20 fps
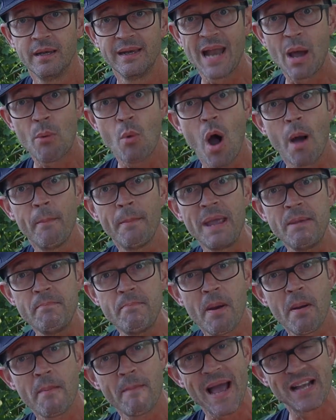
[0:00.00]
Now what I mean
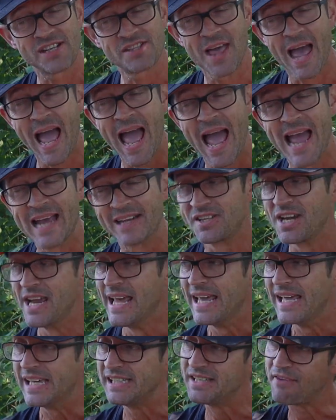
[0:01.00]
by match the hatch
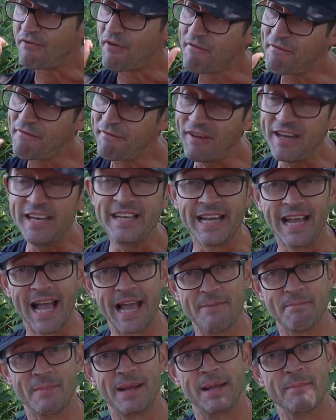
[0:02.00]
is if I'm feeding
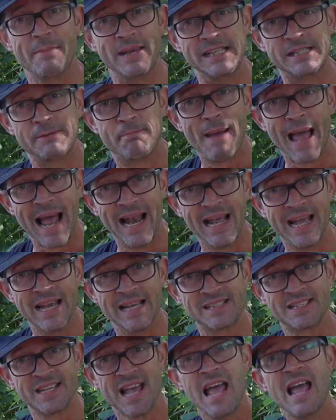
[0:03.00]
8mm
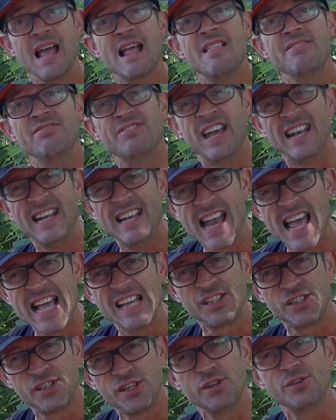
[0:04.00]
pellets, then
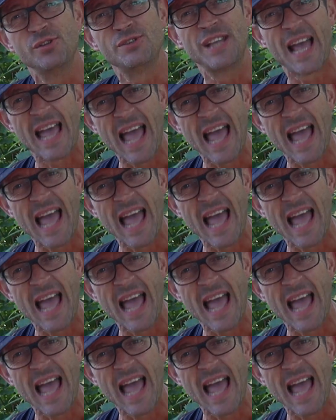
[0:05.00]
let's use